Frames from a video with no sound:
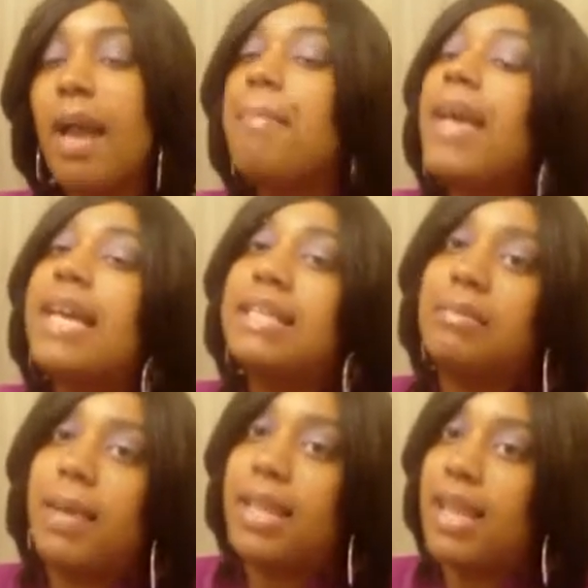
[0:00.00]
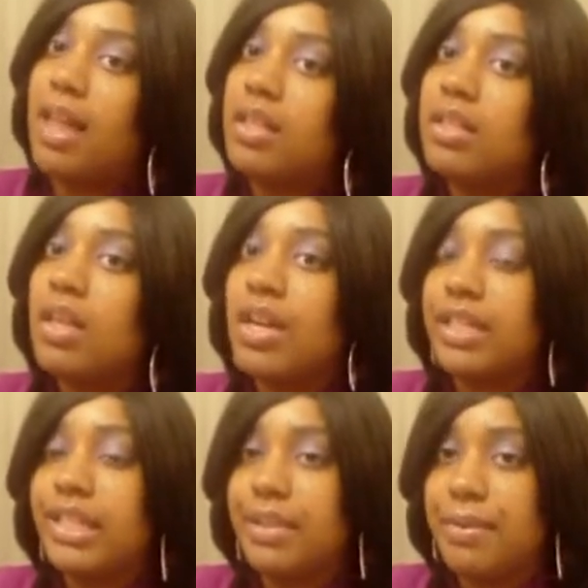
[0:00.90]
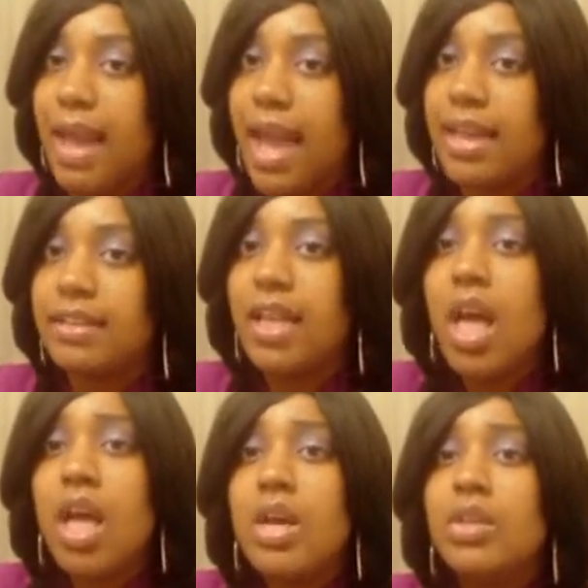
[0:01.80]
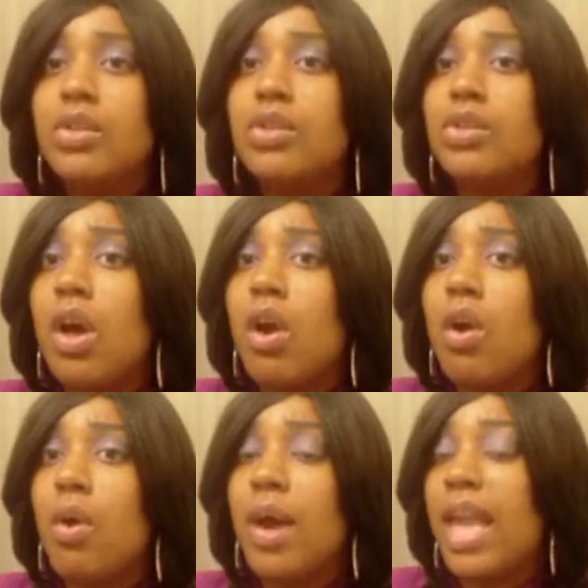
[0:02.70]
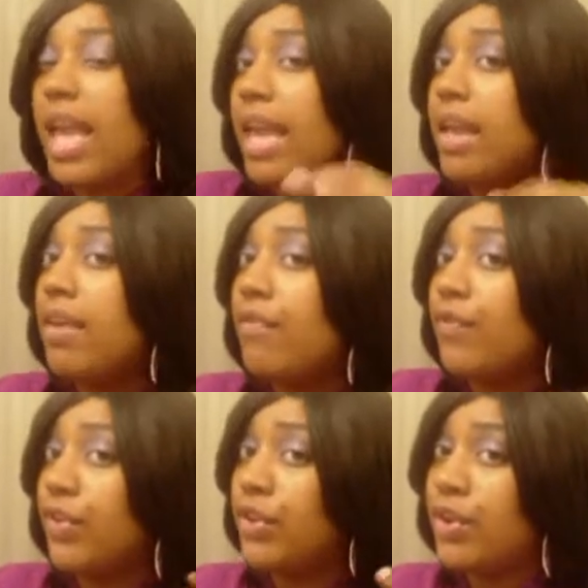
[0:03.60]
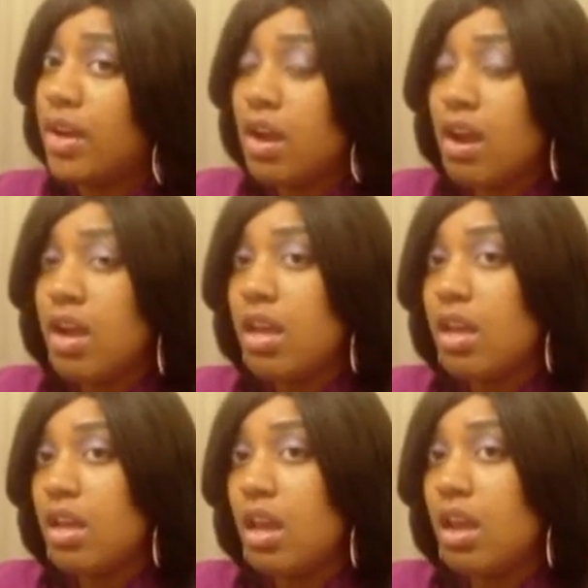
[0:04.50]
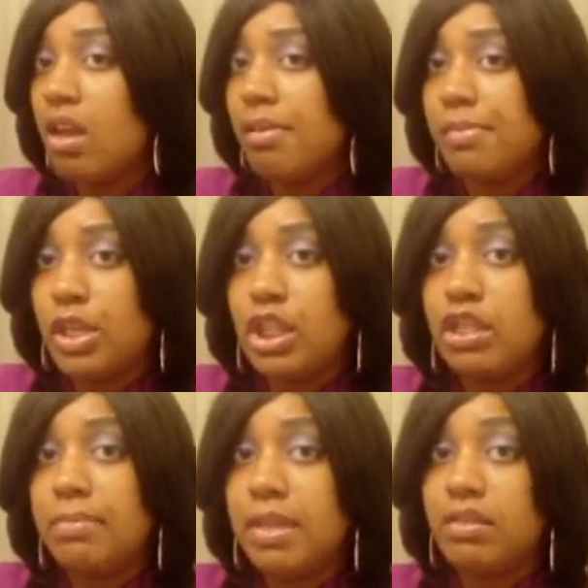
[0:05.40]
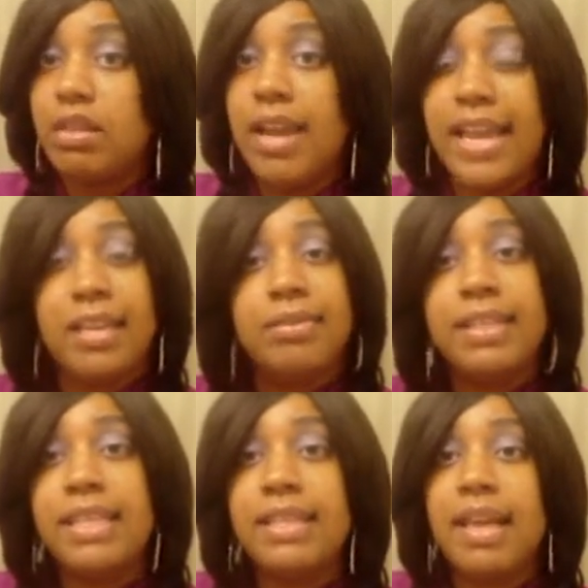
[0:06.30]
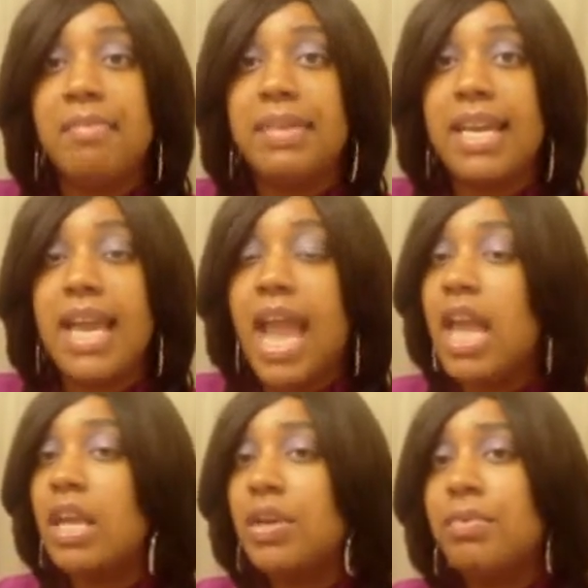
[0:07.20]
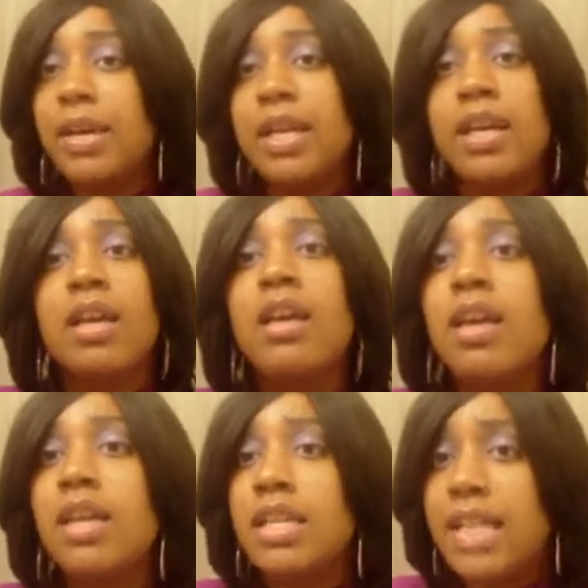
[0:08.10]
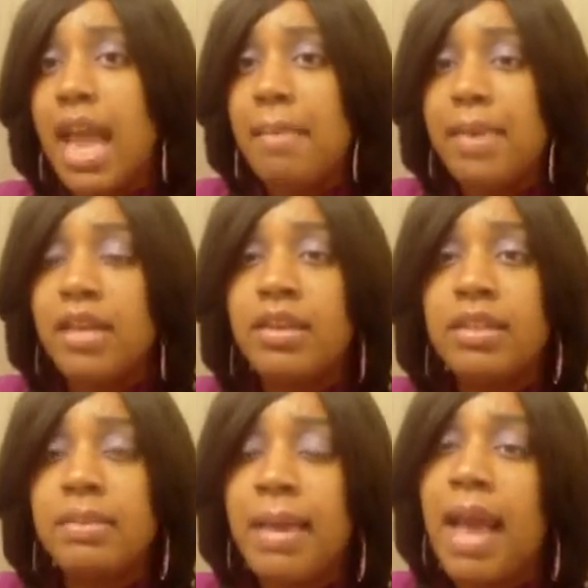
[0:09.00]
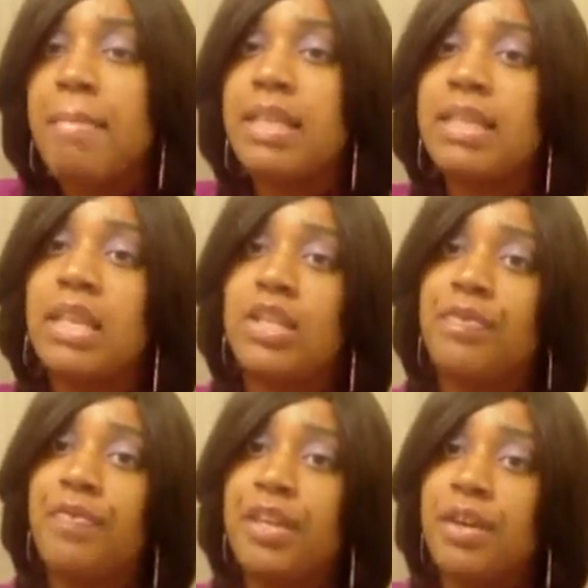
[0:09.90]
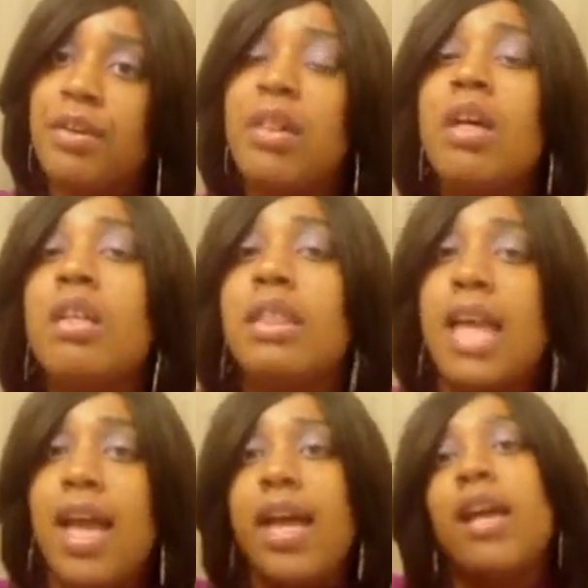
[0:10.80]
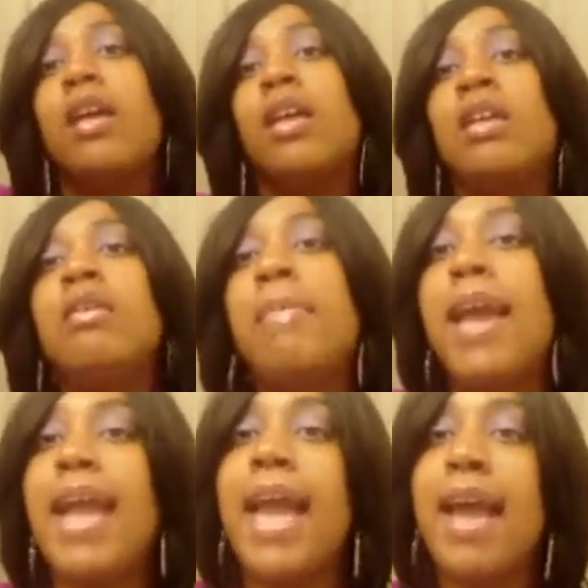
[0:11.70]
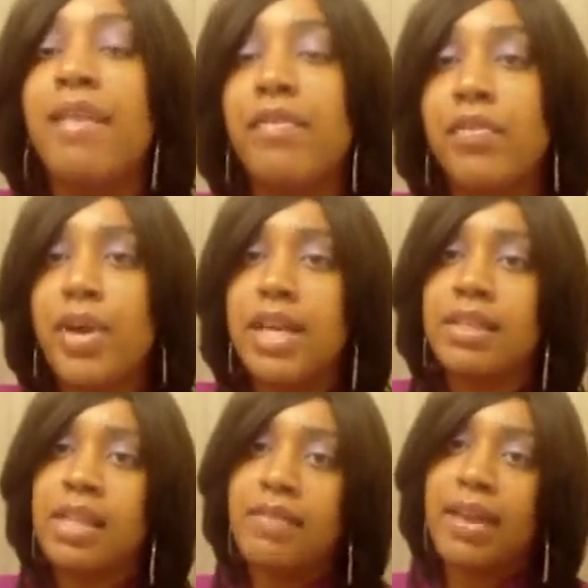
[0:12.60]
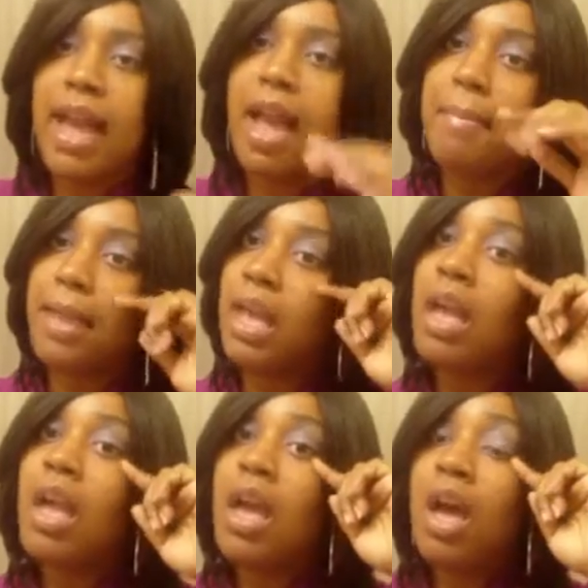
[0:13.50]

I'm passing my knowledge on to you guys. So if you're a YouTube user and you see something and you want to chime in on some comments that you feel that you might have, of course, leave a comment.